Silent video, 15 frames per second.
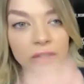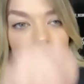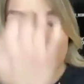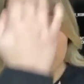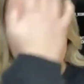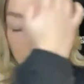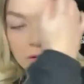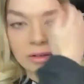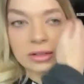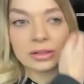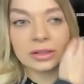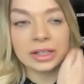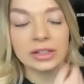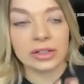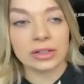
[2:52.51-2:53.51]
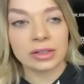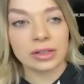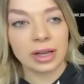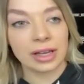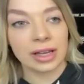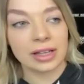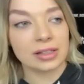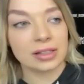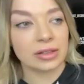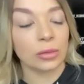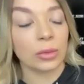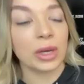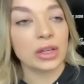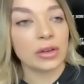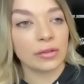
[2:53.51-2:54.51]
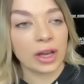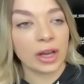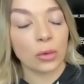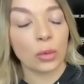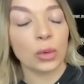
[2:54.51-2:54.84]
your I guess the way you fight